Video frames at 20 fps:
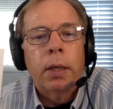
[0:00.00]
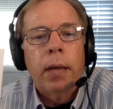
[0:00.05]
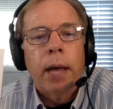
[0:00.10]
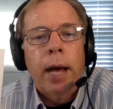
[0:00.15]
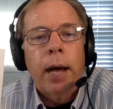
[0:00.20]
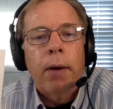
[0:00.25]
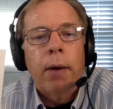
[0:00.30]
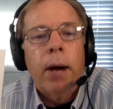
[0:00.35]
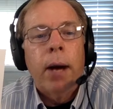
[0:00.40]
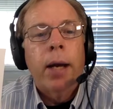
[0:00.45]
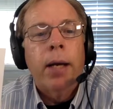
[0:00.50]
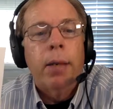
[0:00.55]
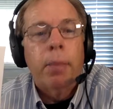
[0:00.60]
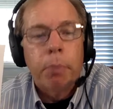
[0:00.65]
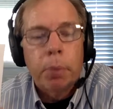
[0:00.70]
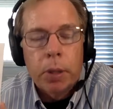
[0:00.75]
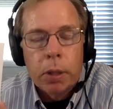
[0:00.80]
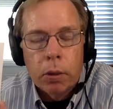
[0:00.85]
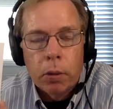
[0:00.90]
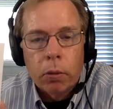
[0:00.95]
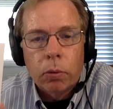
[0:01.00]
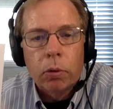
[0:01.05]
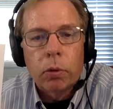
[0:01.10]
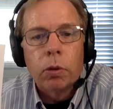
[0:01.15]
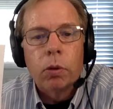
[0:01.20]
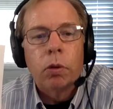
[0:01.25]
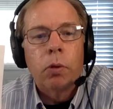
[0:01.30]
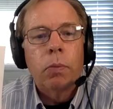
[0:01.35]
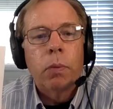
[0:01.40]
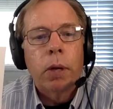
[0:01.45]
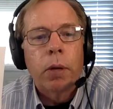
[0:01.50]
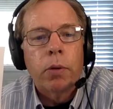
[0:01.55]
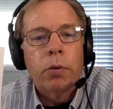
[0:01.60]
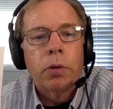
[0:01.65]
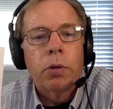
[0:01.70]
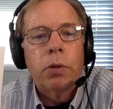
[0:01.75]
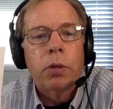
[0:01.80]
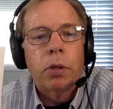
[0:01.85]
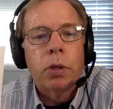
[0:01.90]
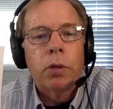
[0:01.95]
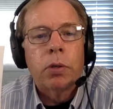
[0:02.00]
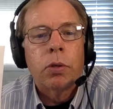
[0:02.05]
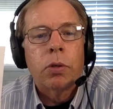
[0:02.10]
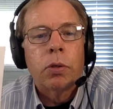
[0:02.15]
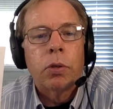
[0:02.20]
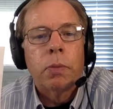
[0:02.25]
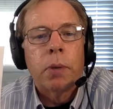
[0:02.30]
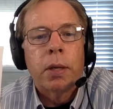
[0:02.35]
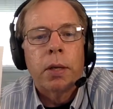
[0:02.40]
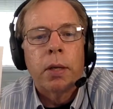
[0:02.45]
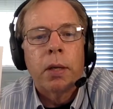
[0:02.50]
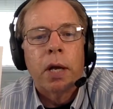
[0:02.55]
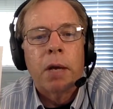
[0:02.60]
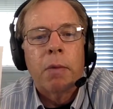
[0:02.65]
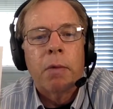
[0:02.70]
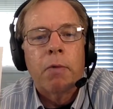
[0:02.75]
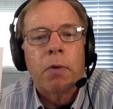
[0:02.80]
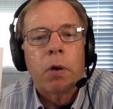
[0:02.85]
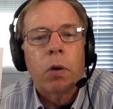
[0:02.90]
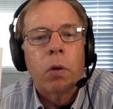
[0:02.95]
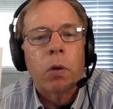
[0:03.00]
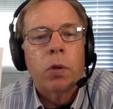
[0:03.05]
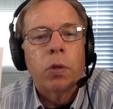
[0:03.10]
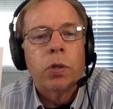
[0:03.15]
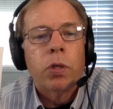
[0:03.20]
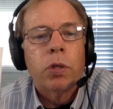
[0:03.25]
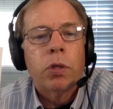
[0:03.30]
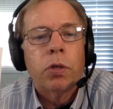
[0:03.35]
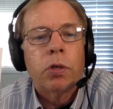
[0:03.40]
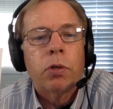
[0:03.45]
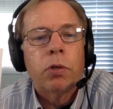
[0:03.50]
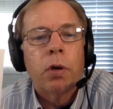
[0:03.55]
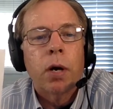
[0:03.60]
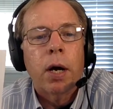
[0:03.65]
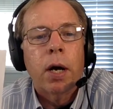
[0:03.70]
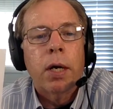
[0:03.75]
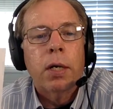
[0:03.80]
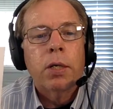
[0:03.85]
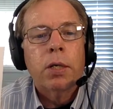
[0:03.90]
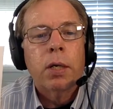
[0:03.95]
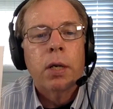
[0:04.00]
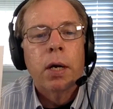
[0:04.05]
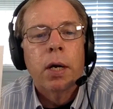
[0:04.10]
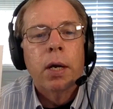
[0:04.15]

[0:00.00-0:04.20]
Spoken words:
Now I appeal to you, brothers and sisters, by the name of our Lord Jesus Christ,